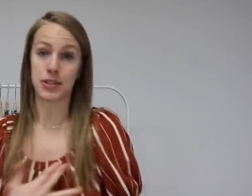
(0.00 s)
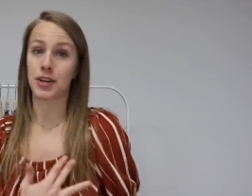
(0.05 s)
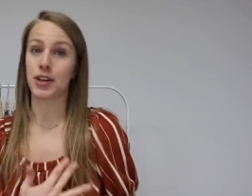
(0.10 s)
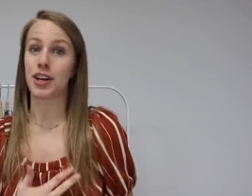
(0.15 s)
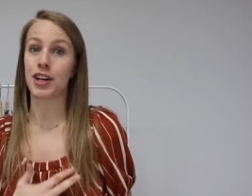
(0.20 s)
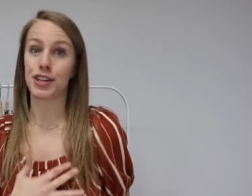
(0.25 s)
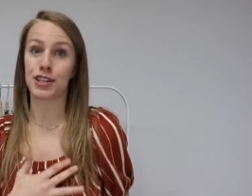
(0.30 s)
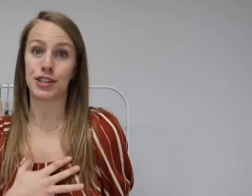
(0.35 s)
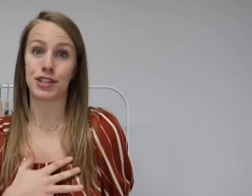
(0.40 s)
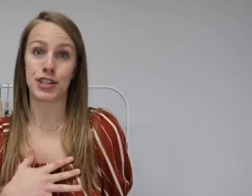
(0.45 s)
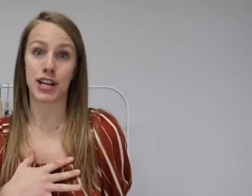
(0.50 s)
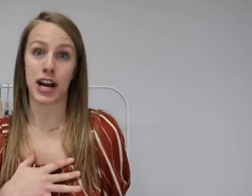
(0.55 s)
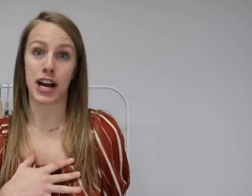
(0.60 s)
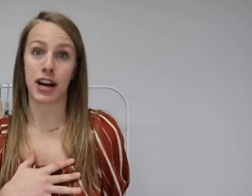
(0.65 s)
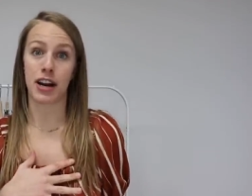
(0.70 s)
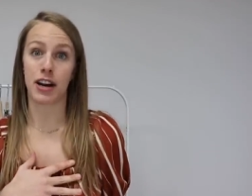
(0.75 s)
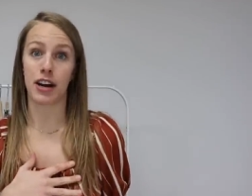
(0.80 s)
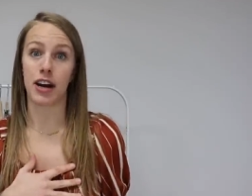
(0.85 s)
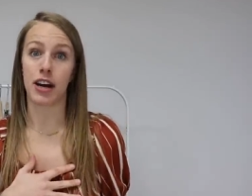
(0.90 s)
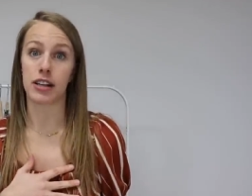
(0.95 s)
starting to
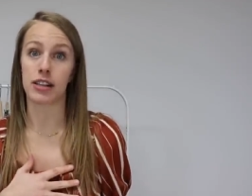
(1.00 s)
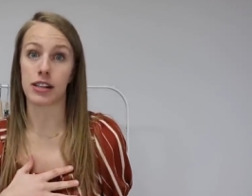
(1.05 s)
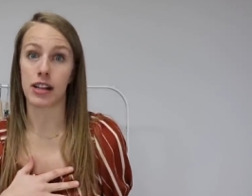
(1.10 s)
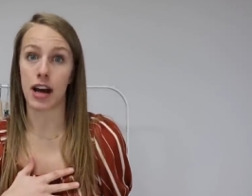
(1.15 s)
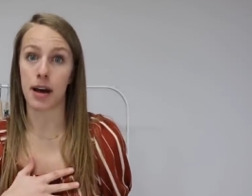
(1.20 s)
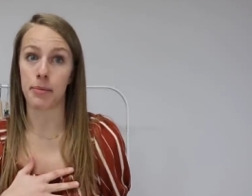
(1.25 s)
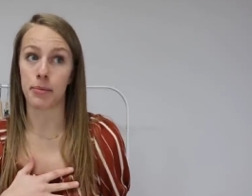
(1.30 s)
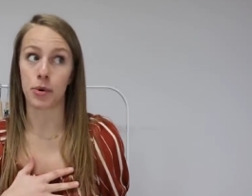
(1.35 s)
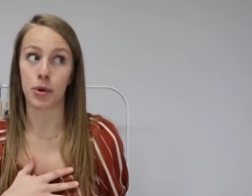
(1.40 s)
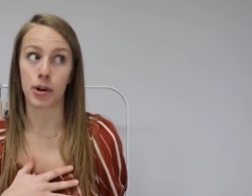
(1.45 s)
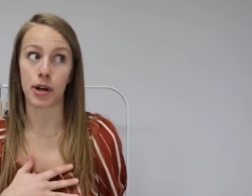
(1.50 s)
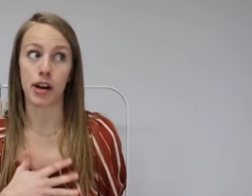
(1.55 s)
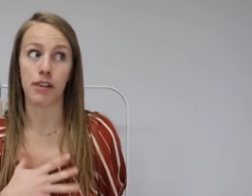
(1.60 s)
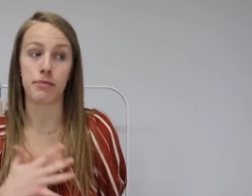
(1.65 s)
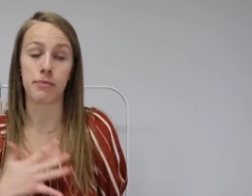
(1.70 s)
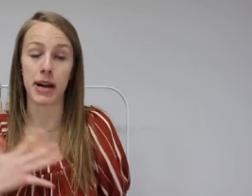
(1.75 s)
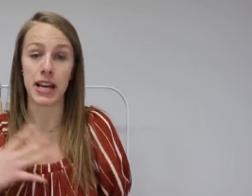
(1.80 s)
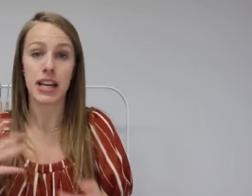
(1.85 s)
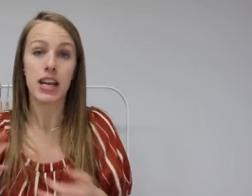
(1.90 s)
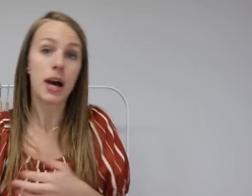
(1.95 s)
share a lot more
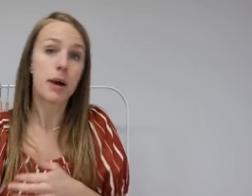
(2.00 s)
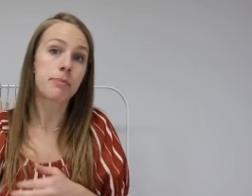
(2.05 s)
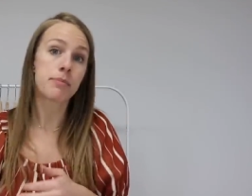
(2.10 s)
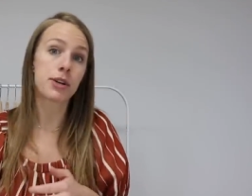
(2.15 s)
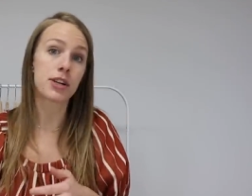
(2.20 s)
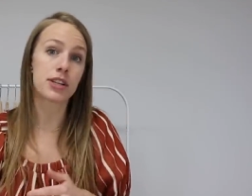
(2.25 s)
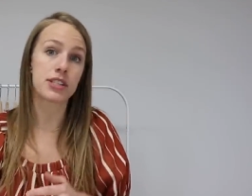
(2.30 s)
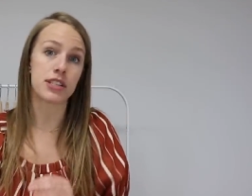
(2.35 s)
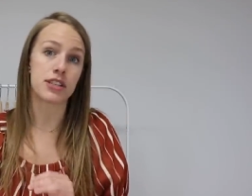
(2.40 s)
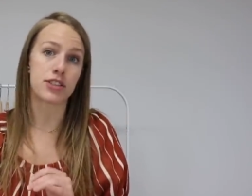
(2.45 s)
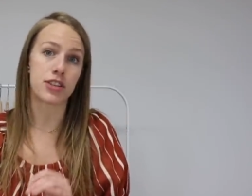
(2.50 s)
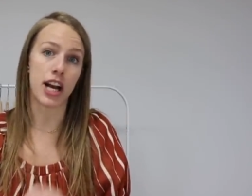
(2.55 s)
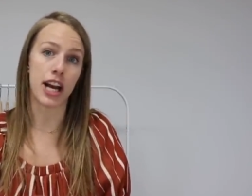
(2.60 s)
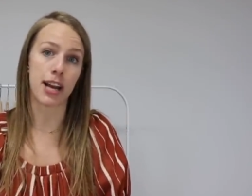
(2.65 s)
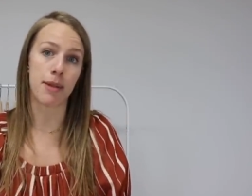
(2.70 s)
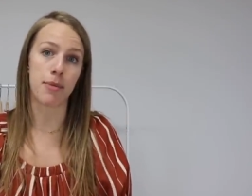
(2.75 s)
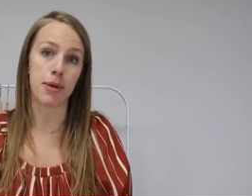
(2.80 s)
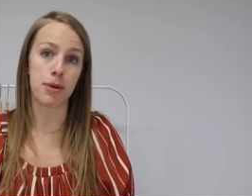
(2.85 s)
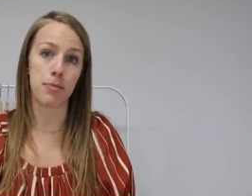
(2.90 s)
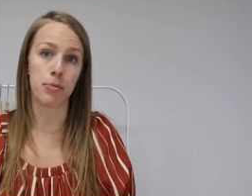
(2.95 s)
of my numbers and
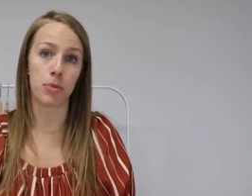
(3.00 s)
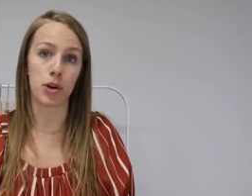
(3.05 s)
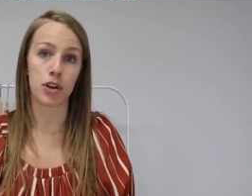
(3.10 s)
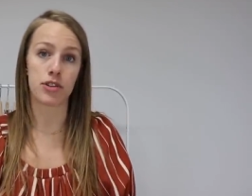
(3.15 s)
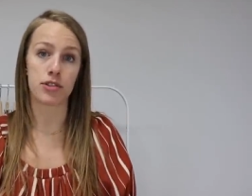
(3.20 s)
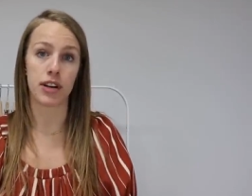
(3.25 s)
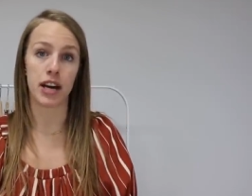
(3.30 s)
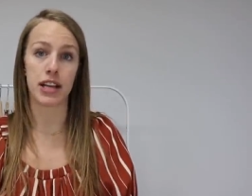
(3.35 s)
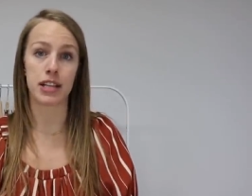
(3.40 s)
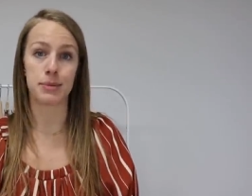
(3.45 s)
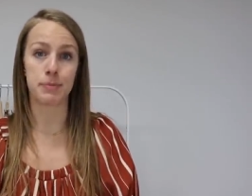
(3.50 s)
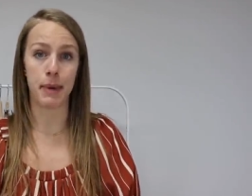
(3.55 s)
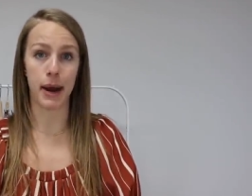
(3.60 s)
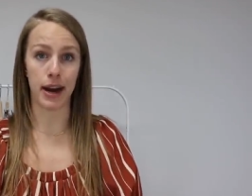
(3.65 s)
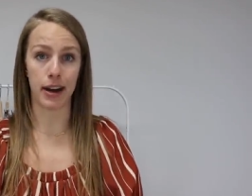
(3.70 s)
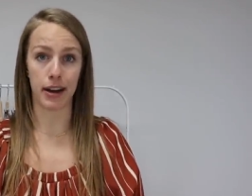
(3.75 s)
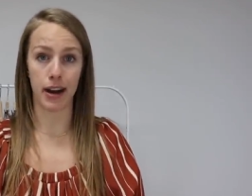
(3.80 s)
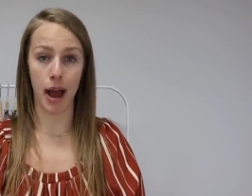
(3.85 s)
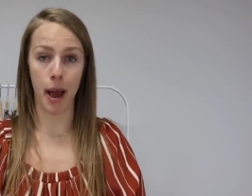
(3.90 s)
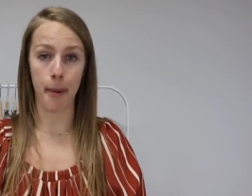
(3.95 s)
trying to be more
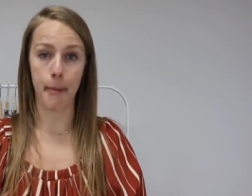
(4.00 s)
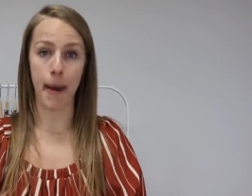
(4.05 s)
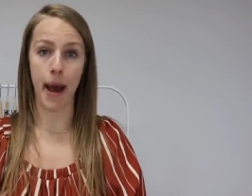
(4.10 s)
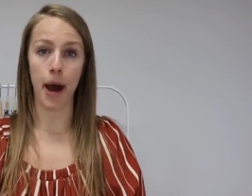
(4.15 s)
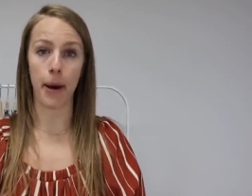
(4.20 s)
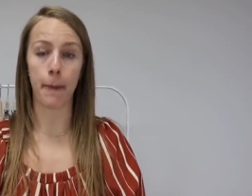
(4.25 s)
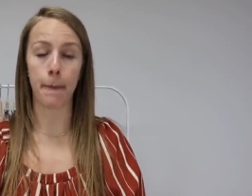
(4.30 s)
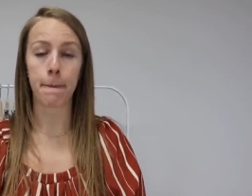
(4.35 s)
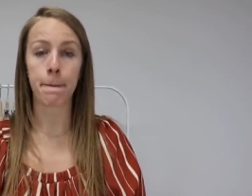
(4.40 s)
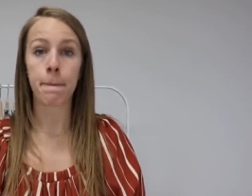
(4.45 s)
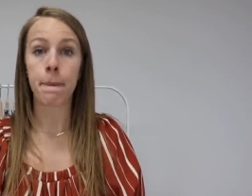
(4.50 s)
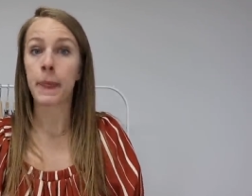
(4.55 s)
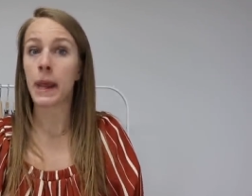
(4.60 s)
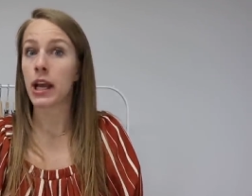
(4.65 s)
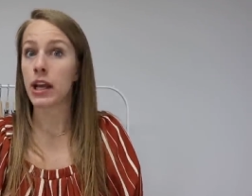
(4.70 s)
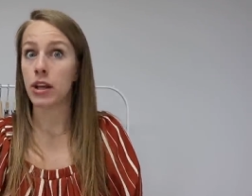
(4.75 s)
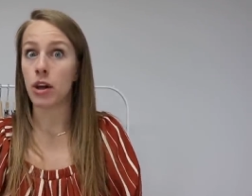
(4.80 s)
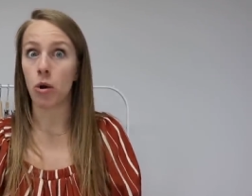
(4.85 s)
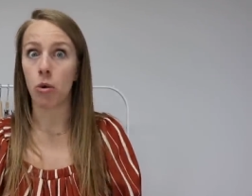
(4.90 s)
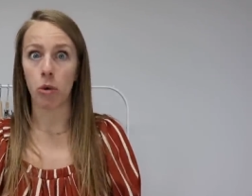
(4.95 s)
transparent about
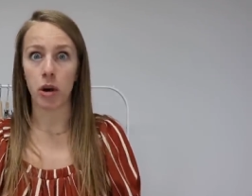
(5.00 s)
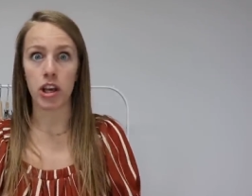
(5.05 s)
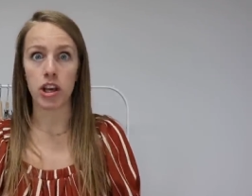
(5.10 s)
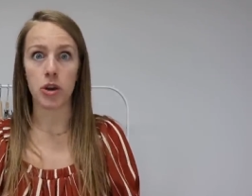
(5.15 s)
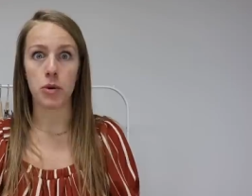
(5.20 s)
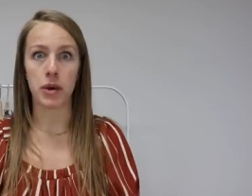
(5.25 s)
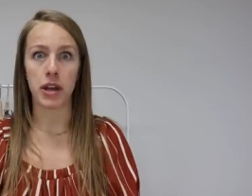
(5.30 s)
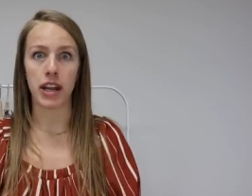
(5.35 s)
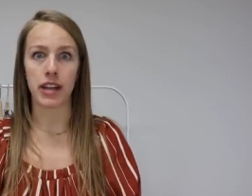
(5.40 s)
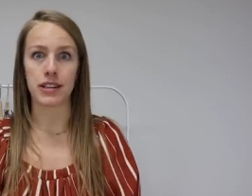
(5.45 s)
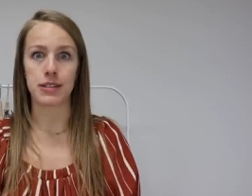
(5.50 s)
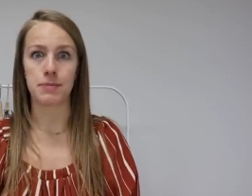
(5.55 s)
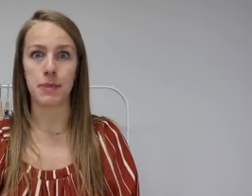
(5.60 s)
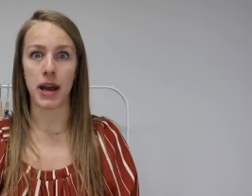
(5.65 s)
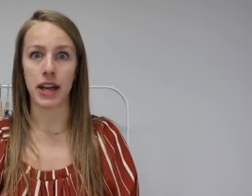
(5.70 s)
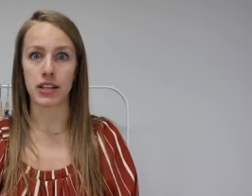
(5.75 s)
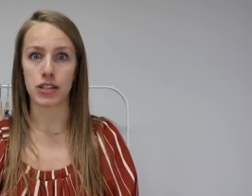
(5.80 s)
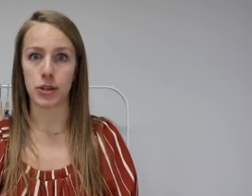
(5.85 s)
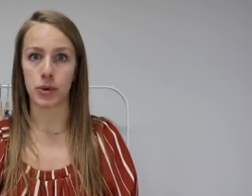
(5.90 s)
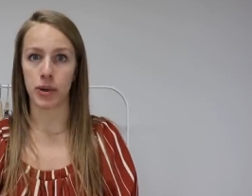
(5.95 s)
you know, what you can
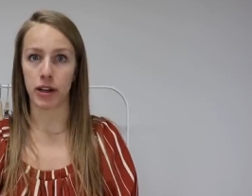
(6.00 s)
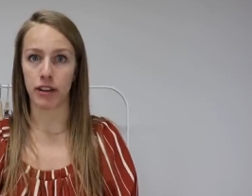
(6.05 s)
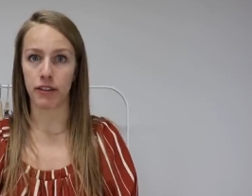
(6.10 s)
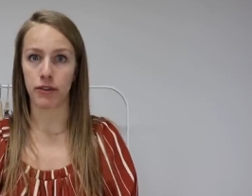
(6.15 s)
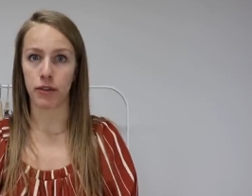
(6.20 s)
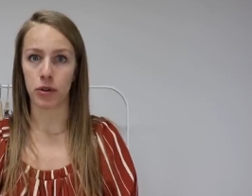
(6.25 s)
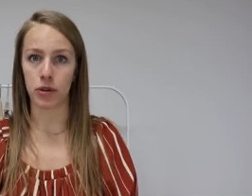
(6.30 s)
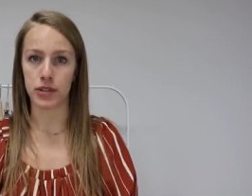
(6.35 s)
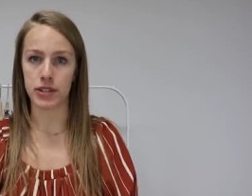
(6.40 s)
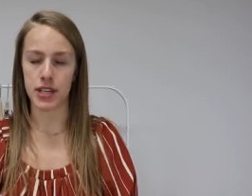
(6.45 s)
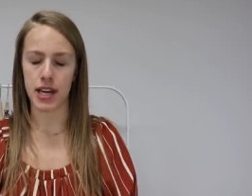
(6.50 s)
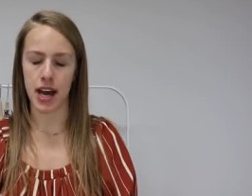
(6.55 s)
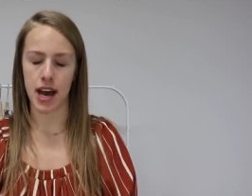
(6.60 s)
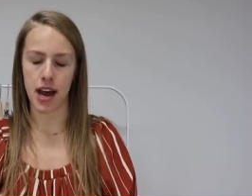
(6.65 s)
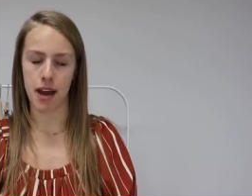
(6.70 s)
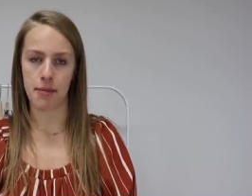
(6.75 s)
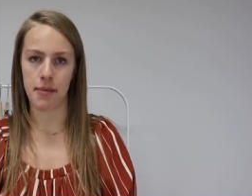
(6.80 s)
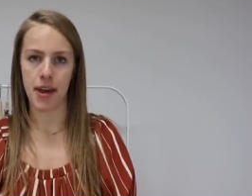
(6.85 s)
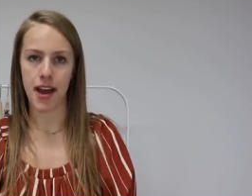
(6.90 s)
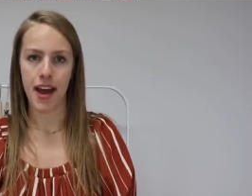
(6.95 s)
expect going full
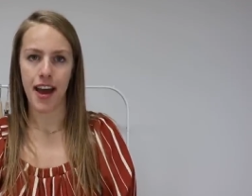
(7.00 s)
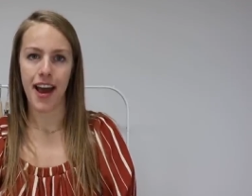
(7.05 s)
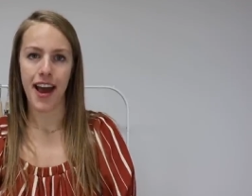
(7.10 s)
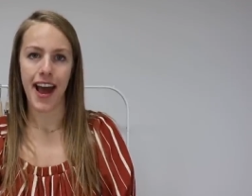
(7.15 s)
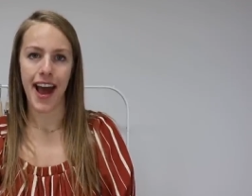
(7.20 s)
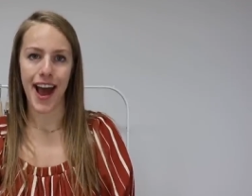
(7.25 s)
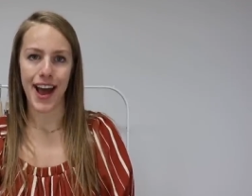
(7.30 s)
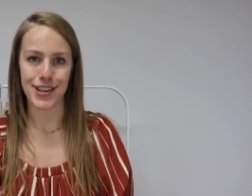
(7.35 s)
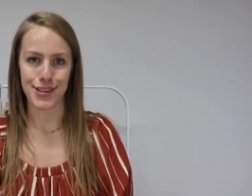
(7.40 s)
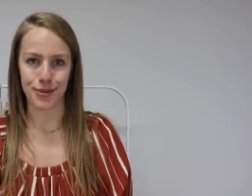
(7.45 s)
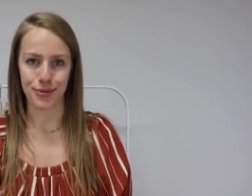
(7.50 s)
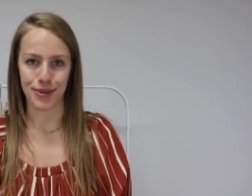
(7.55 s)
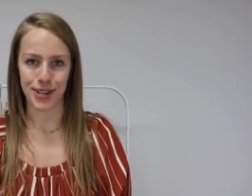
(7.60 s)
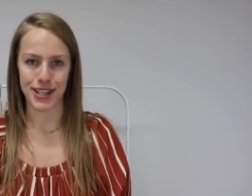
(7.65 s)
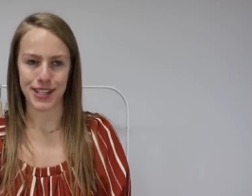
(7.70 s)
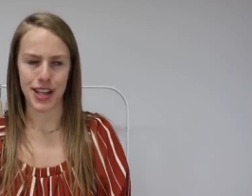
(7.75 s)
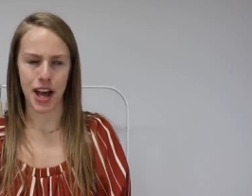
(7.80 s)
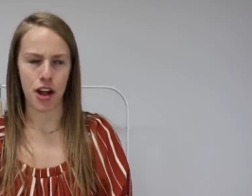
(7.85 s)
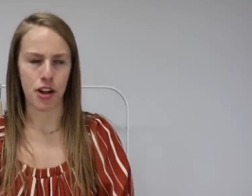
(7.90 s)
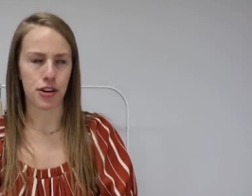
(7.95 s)
time as a
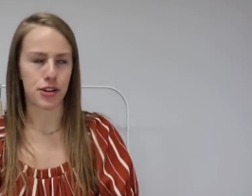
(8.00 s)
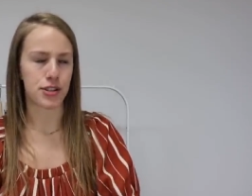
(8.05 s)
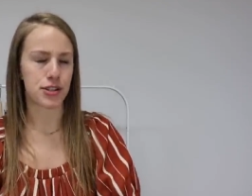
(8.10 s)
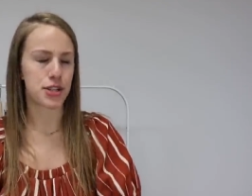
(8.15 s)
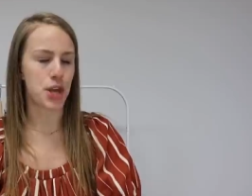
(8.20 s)
reseller.